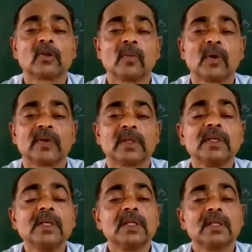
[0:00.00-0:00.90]
top of it?
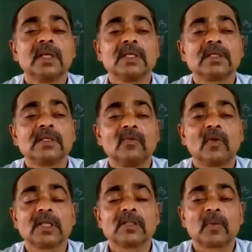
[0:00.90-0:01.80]
This.
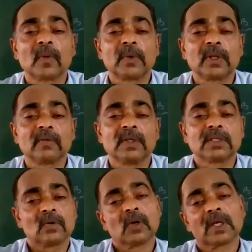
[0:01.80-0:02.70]
What is the property of
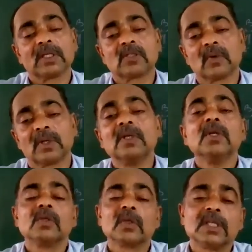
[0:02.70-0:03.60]
this? Okay, this one.
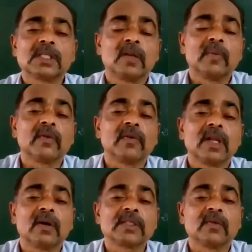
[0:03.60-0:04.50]
So this element will
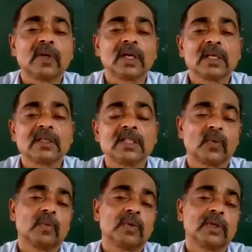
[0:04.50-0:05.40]
have somewhat like this
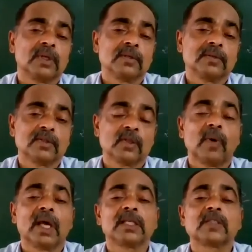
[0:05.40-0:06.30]
property. So
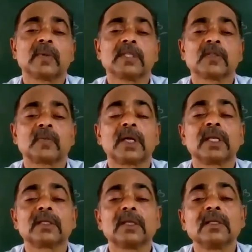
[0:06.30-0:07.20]
blank space is
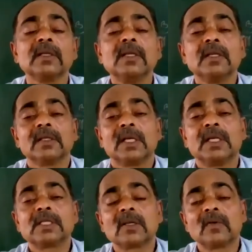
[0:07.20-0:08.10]
predicted the
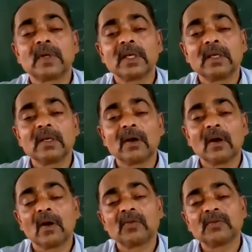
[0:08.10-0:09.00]
discovery
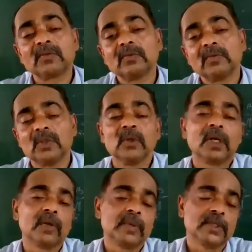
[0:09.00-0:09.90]
of new
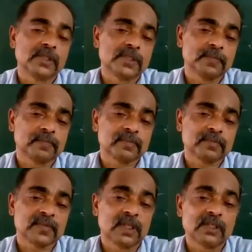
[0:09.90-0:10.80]
elements.
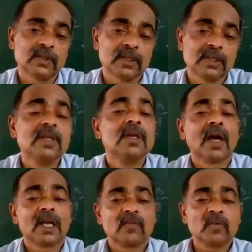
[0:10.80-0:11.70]
Understood?
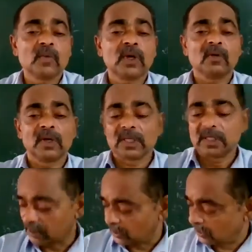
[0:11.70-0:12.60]
And one more advantage
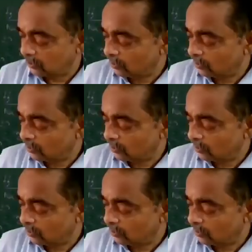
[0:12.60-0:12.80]
is there,